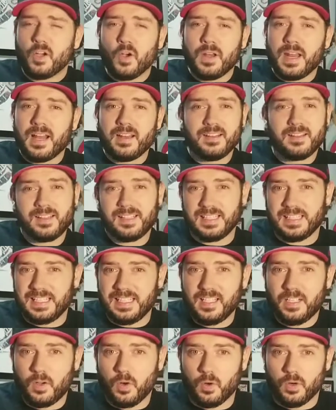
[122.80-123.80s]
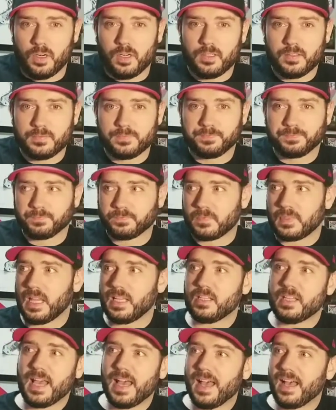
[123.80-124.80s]
you go down in the decor
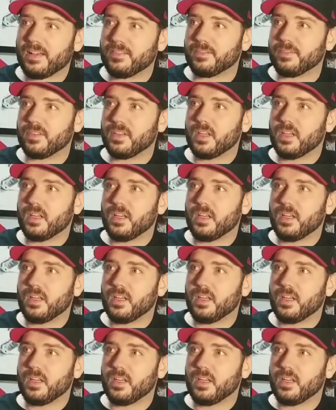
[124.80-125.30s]
and you have